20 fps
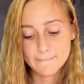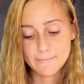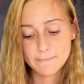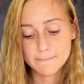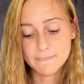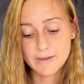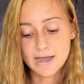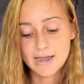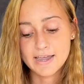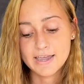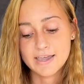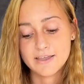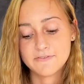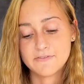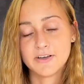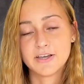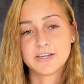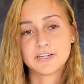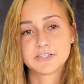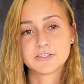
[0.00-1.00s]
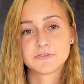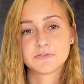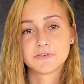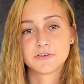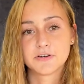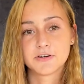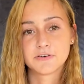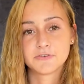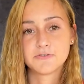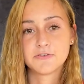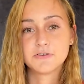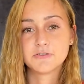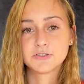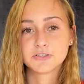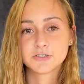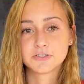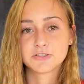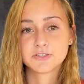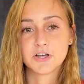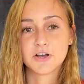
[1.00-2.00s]
My advice for future
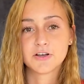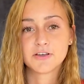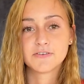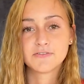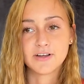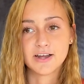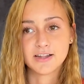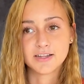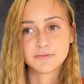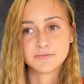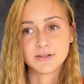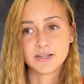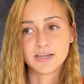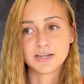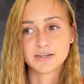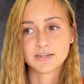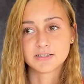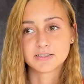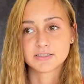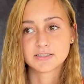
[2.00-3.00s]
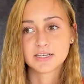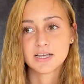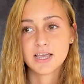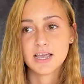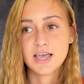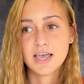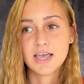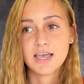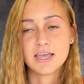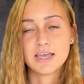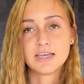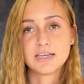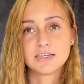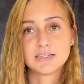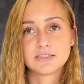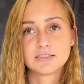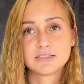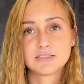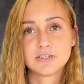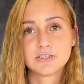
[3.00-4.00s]
Saucon Valley players
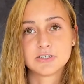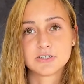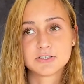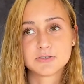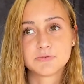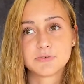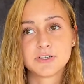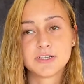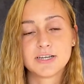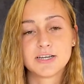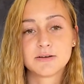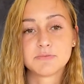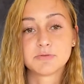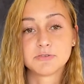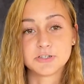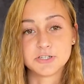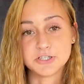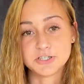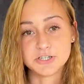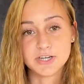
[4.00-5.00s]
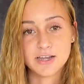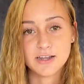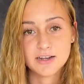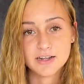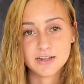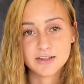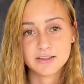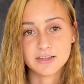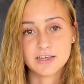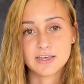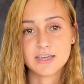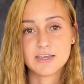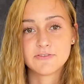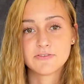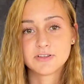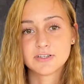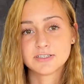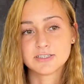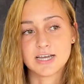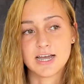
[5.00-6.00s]
is to just really appreciate it. Like,
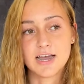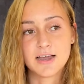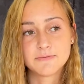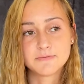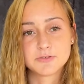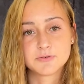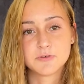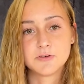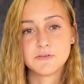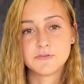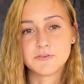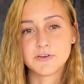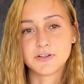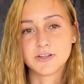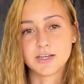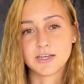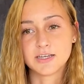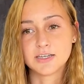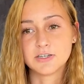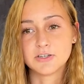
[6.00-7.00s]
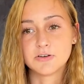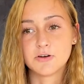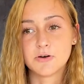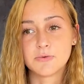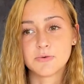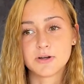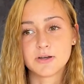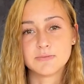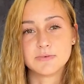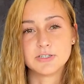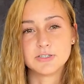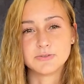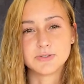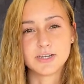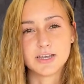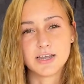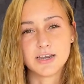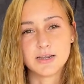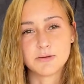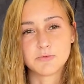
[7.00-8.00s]
even the times when you feel like you don't want to be doing
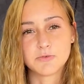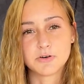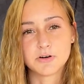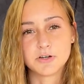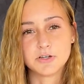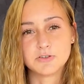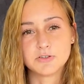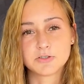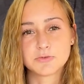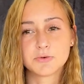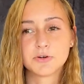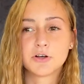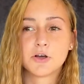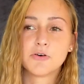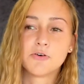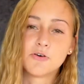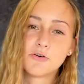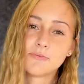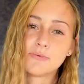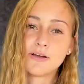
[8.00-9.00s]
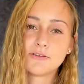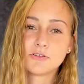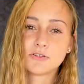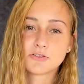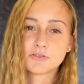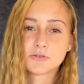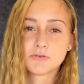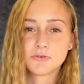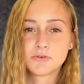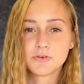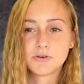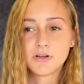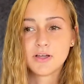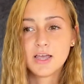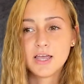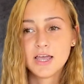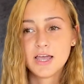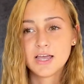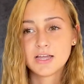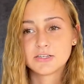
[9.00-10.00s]
it anymore, you just want to go home after school,
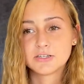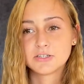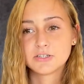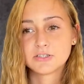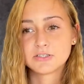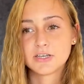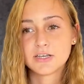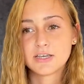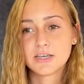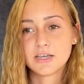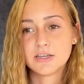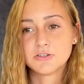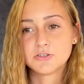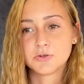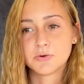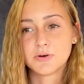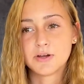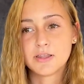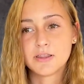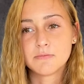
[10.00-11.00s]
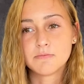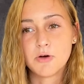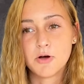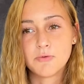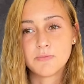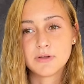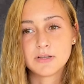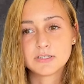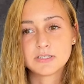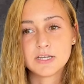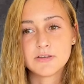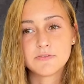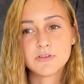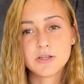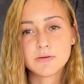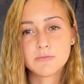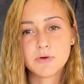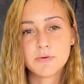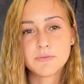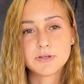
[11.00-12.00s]
to just like enjoy the moments, even the
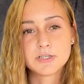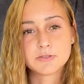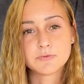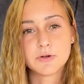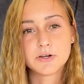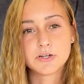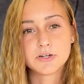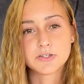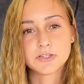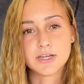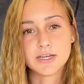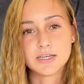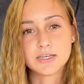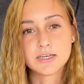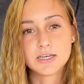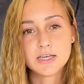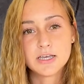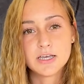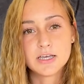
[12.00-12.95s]
moments when you're like